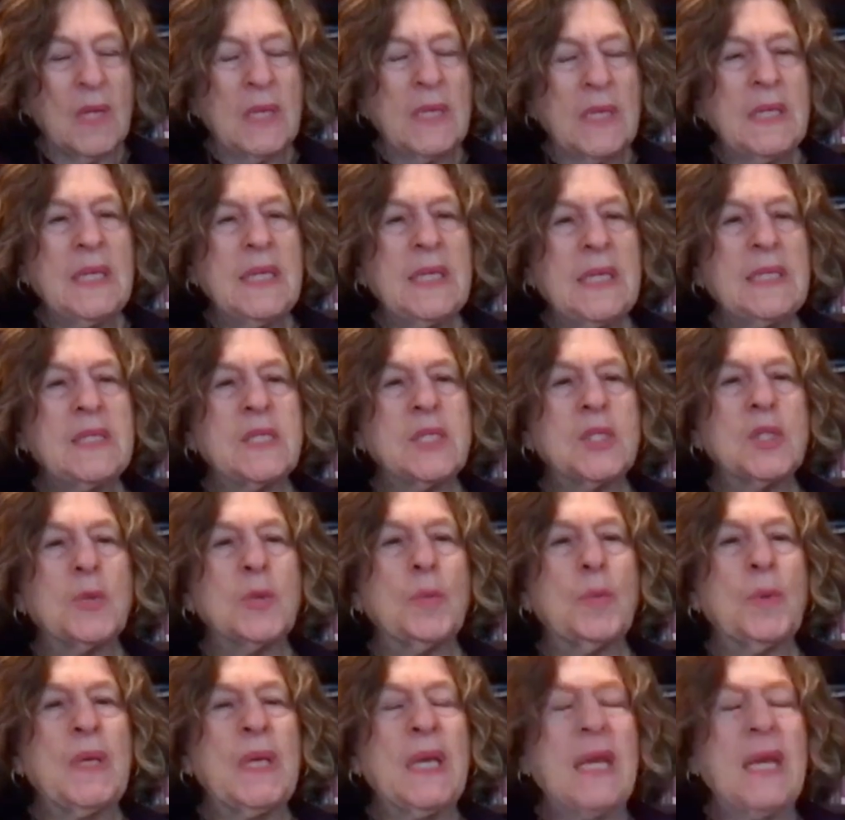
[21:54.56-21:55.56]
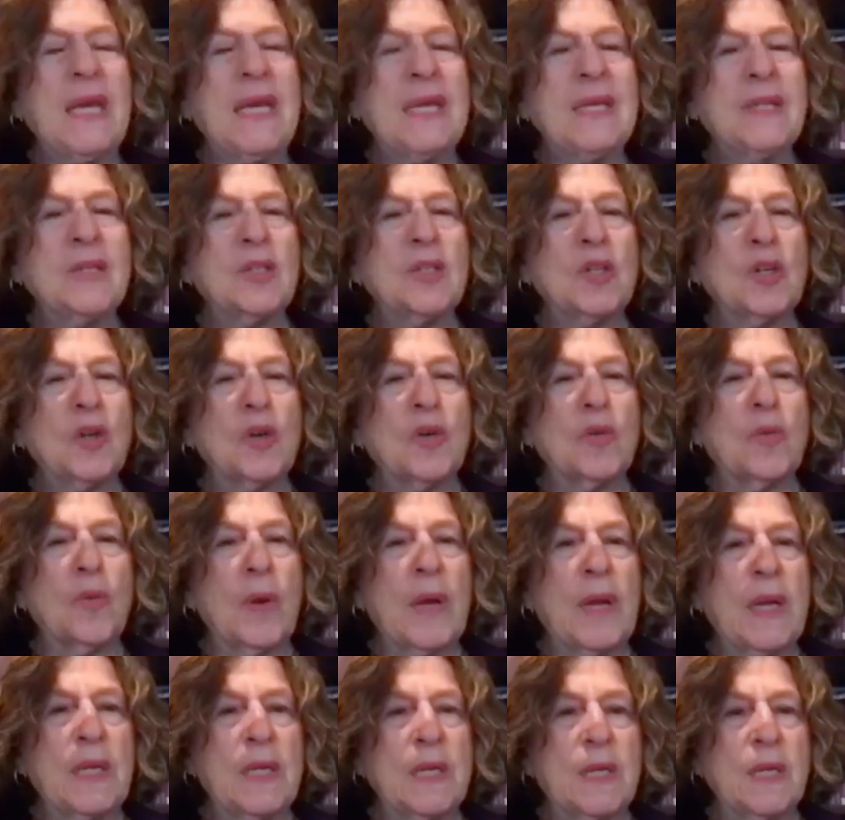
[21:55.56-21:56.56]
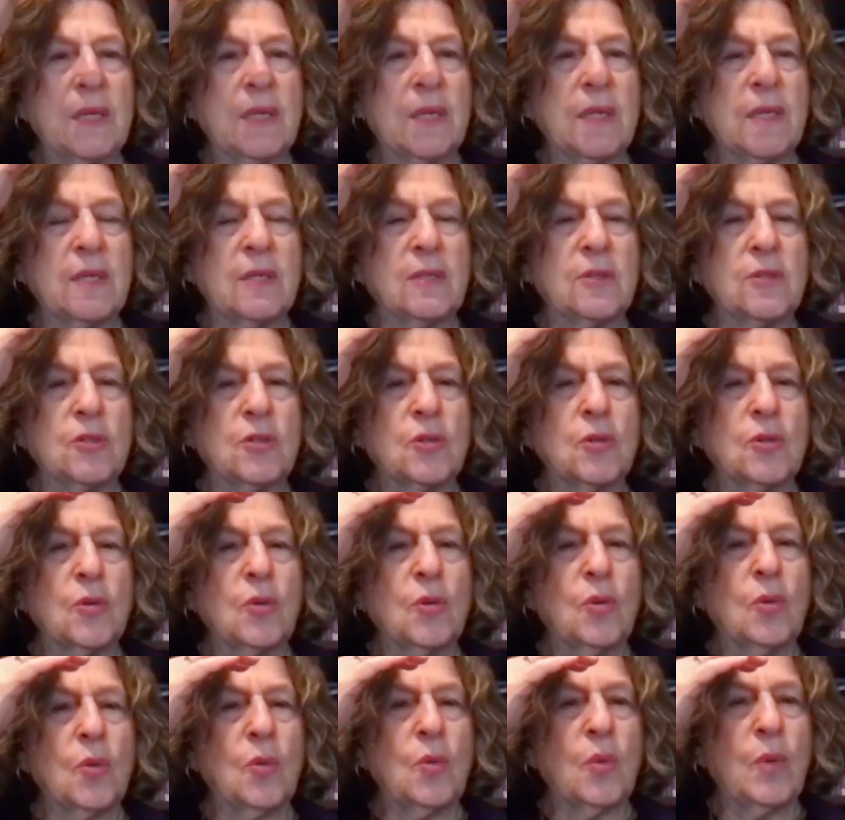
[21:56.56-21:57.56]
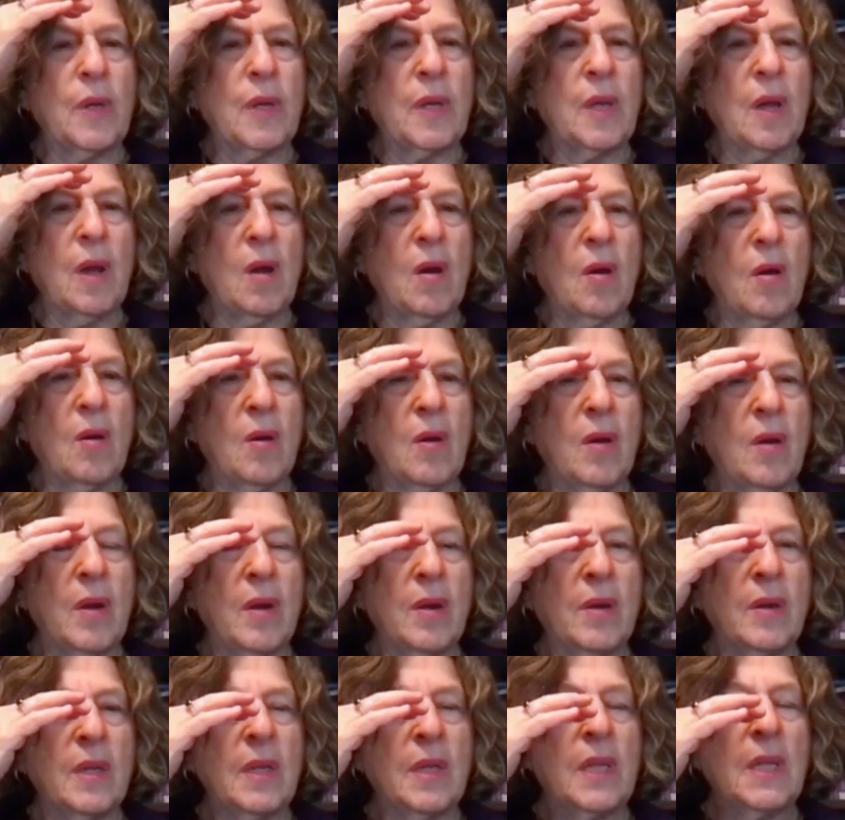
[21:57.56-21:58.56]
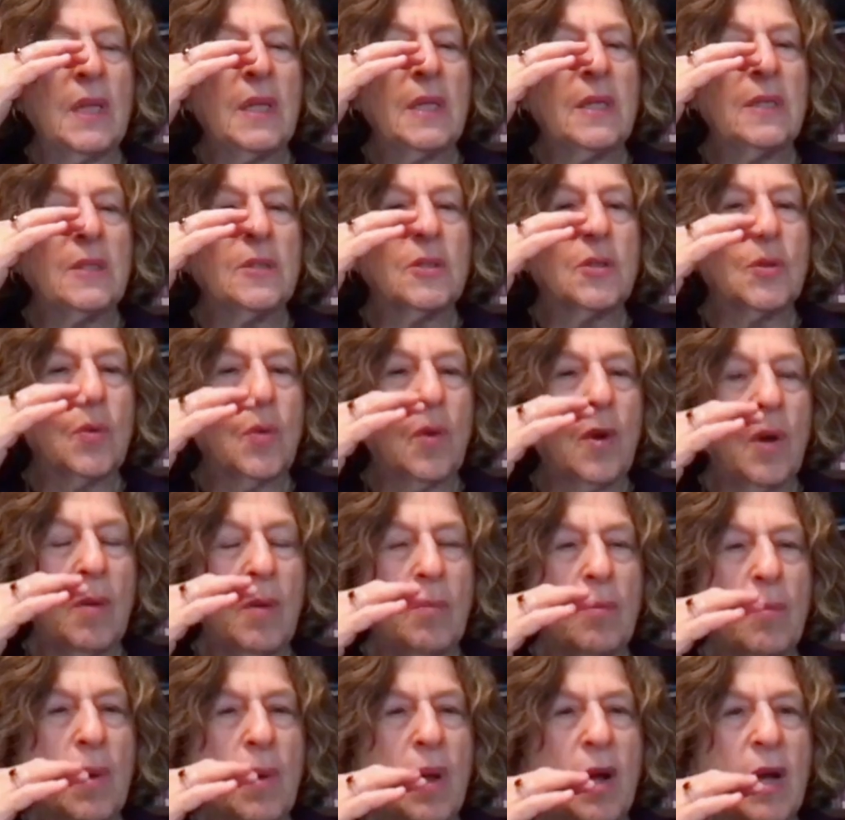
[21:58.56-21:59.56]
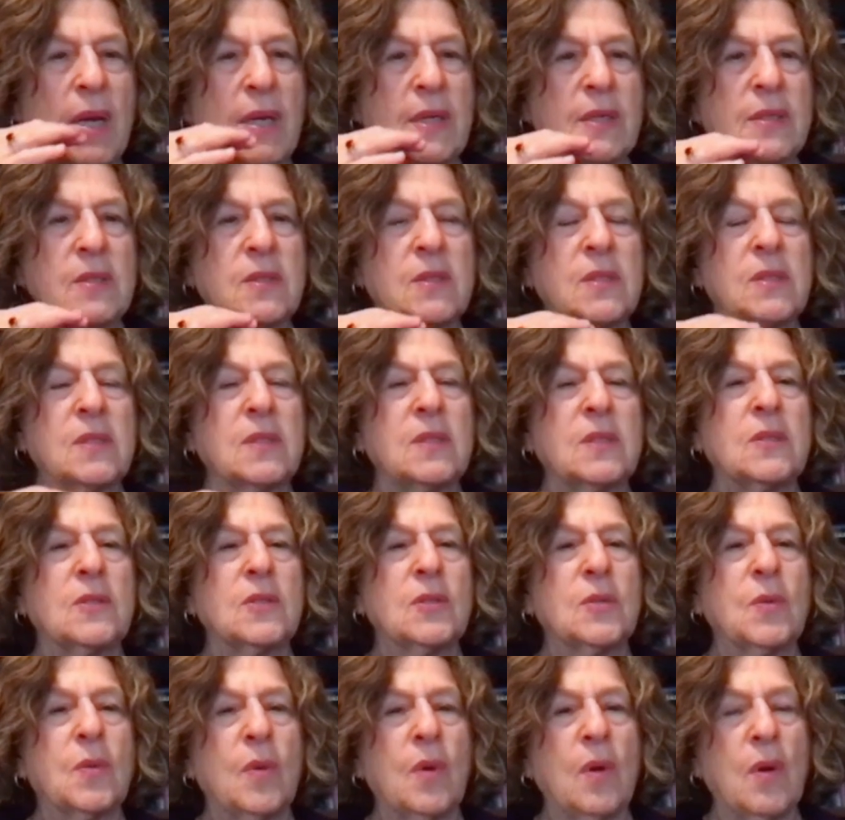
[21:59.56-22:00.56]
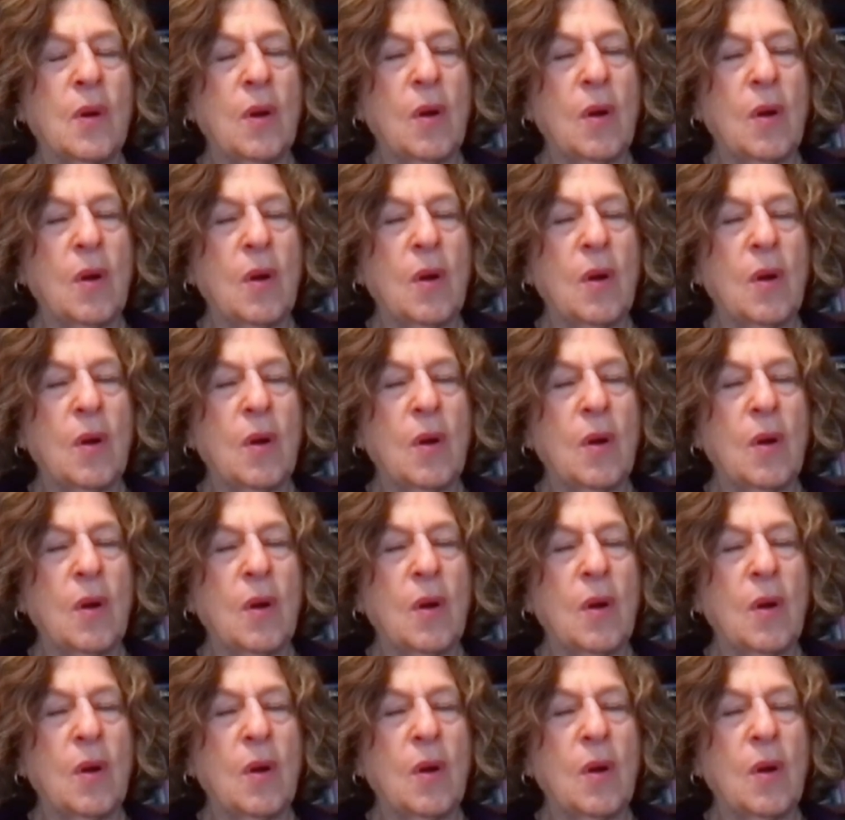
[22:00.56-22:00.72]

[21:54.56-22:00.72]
needs to be integrated into who we are, into our minds, into our